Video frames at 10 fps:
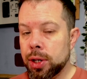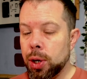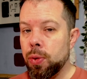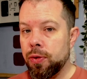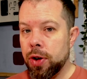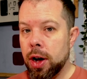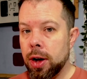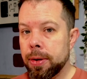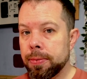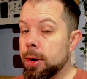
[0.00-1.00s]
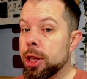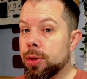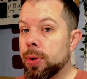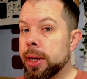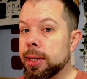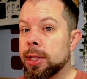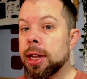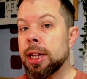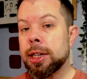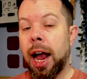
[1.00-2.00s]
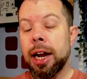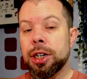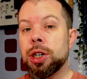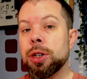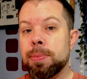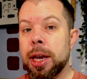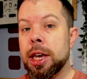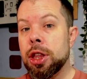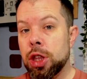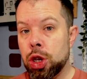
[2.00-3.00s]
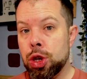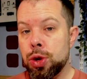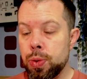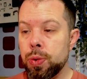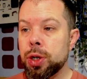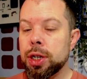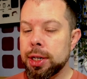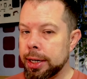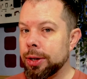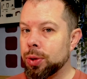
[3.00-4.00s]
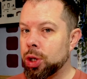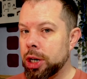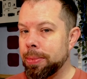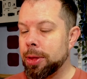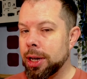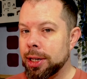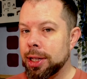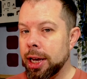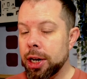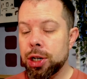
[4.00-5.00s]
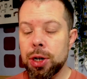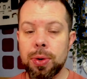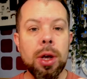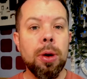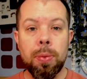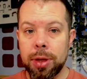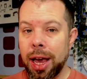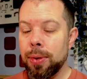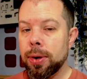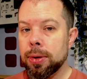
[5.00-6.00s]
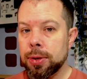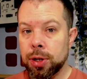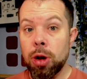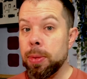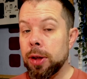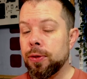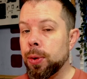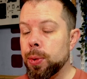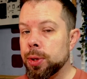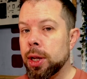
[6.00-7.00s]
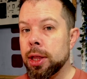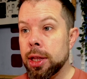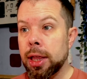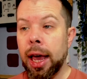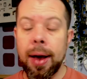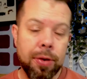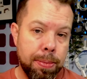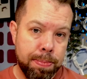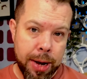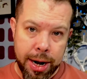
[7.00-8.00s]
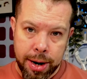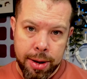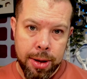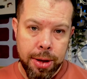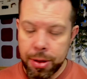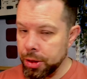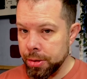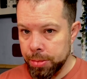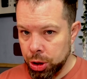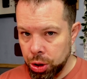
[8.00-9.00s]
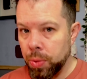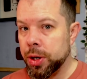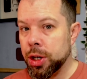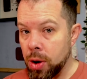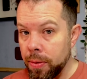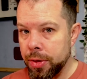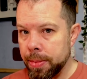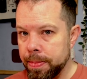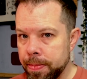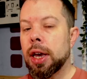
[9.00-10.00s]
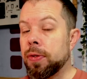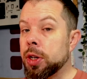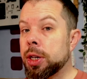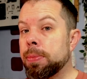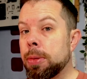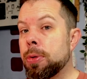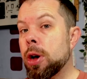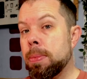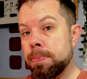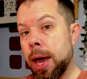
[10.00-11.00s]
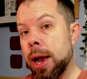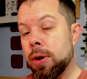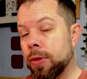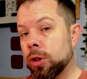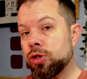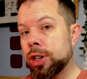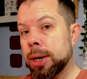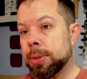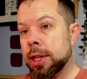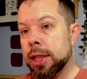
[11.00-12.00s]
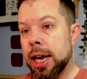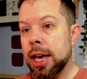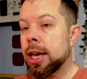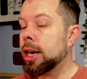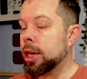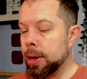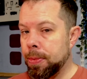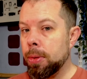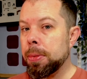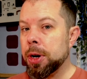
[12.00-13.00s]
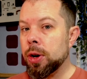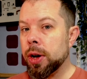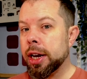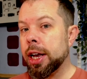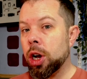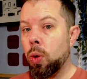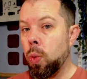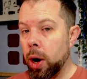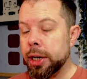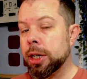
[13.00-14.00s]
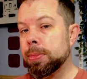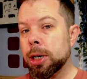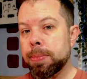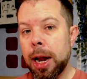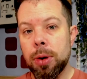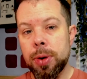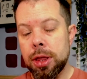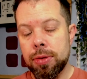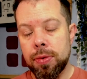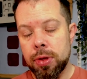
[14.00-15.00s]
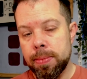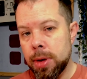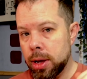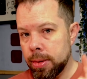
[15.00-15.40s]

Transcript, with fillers: so far. My thought is that it's actually just making the huge single chip that is the issue without so many flaws that they have to bin the majority of them. If you simply put a pair of Ultra chips in there, you're probably not going to get quite as much bandwidth through them,